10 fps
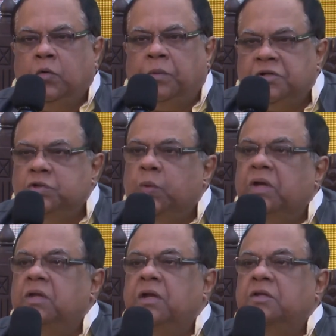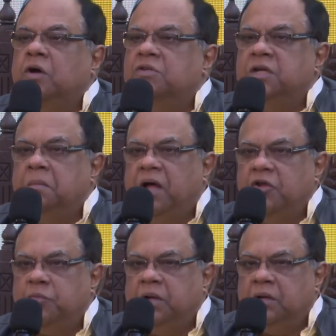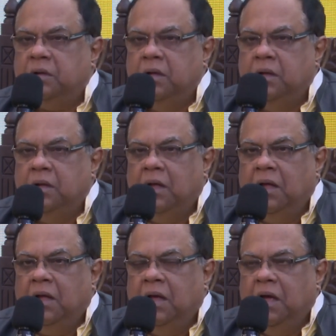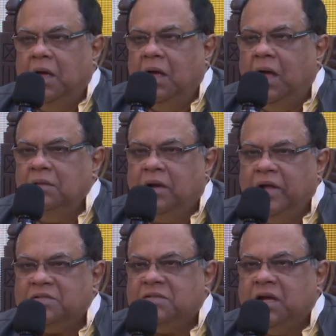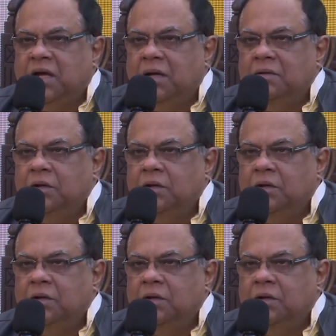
to pursue Indian ethos in management. And the rest, I